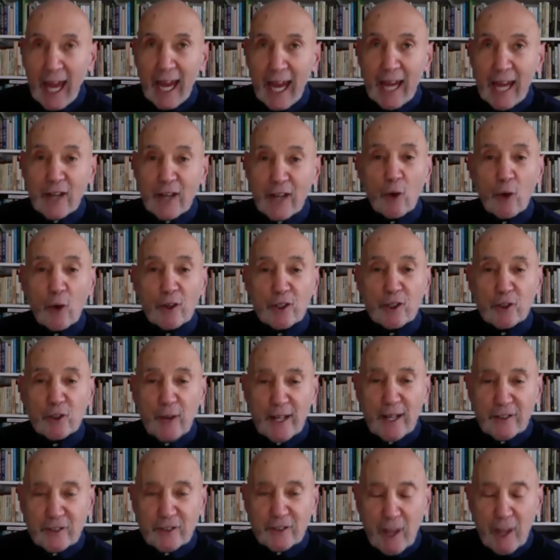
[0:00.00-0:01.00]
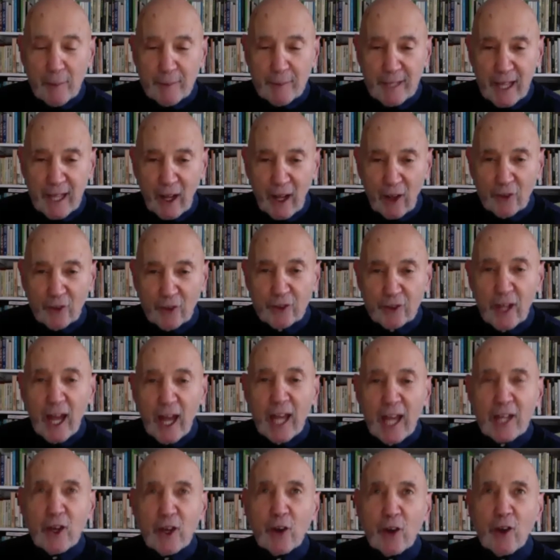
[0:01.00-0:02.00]
in order to create somebody else,
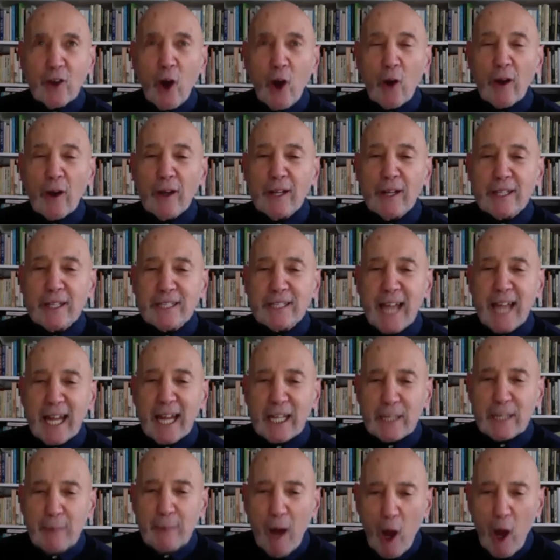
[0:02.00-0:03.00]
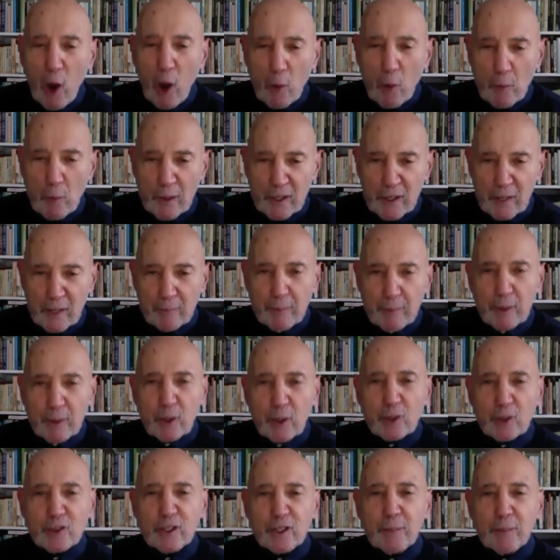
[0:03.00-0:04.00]
you're not going to take them home with them,
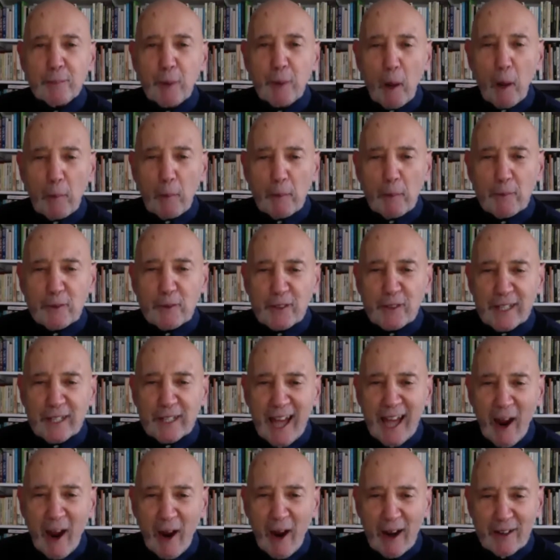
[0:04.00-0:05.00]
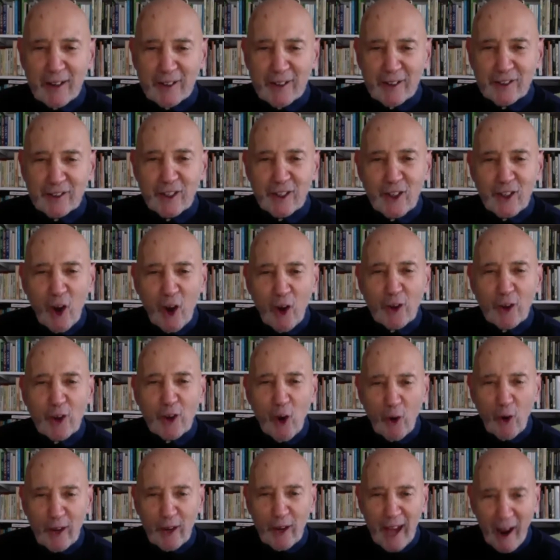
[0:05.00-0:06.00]
because the problems of the characters are not
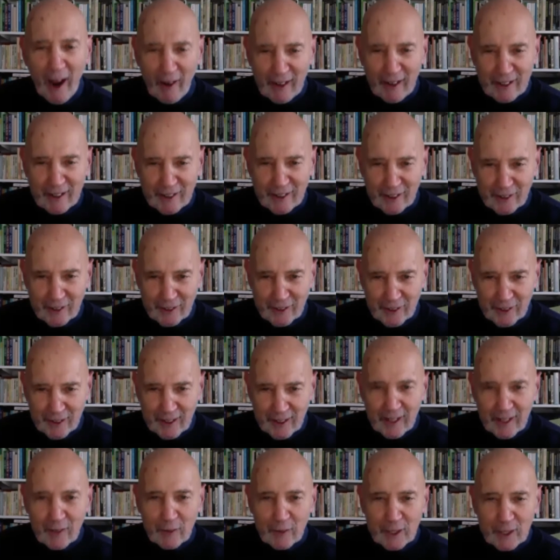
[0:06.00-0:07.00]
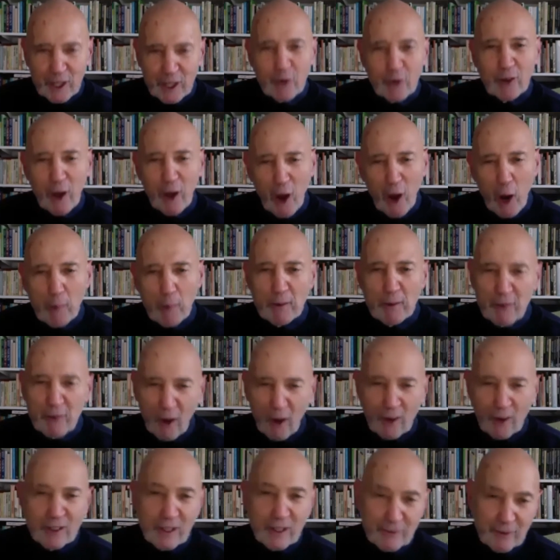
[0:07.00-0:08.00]
your characters. When you go home, you've
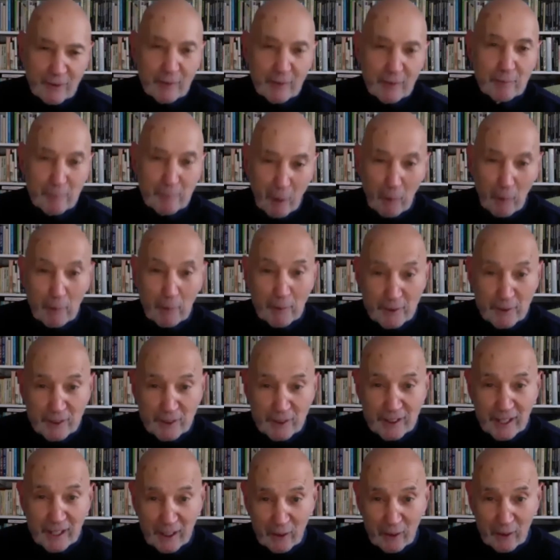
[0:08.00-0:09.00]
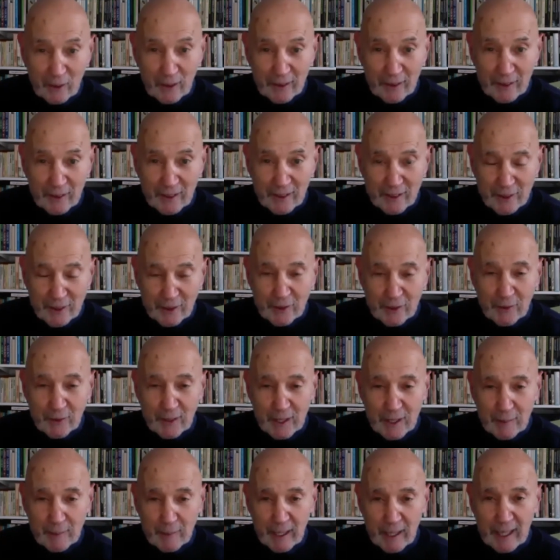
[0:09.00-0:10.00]
got different problems to deal with. Do you see
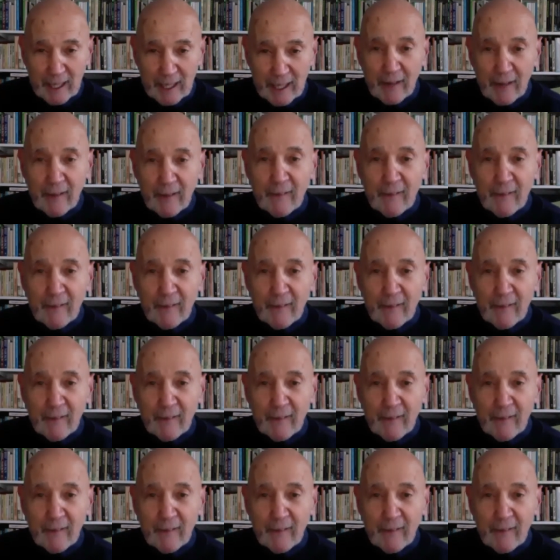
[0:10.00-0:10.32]
what I mean?